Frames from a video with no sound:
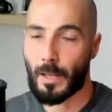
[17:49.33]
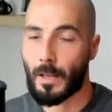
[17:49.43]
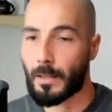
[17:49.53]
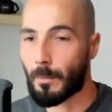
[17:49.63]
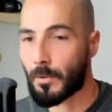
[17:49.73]

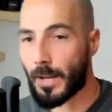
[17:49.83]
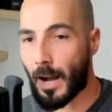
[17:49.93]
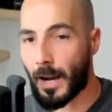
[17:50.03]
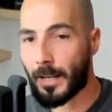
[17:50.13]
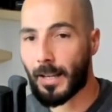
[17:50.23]
Number
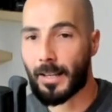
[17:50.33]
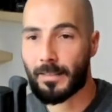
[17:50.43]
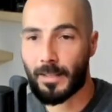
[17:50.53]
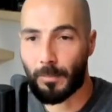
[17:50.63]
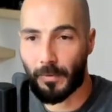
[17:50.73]
9 is
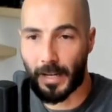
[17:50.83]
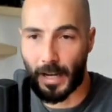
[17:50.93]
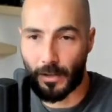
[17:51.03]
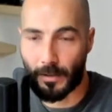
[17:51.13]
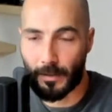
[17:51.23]

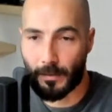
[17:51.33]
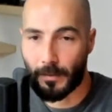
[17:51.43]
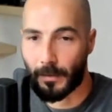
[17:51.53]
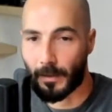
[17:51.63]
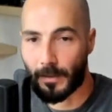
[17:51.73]
simplification.
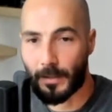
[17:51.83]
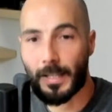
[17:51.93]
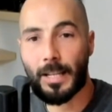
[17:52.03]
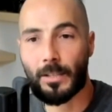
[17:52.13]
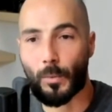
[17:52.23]
This is an
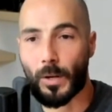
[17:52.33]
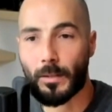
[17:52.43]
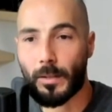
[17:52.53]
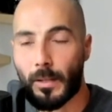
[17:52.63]
easy one.